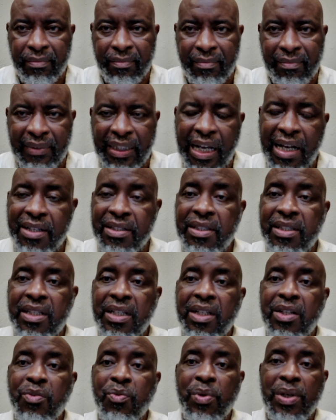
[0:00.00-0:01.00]
until
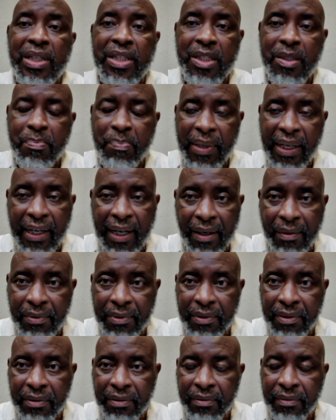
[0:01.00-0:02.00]
we speak out,
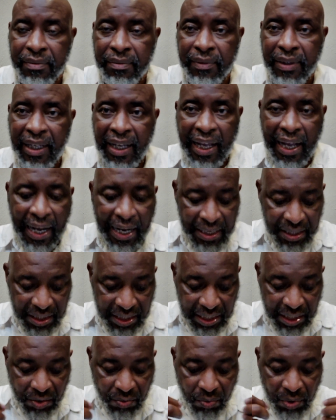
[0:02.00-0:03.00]

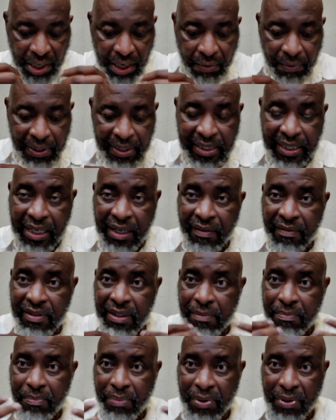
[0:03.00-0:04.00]
until we ourselves are
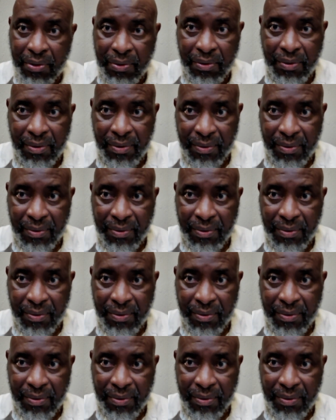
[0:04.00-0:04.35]
pure.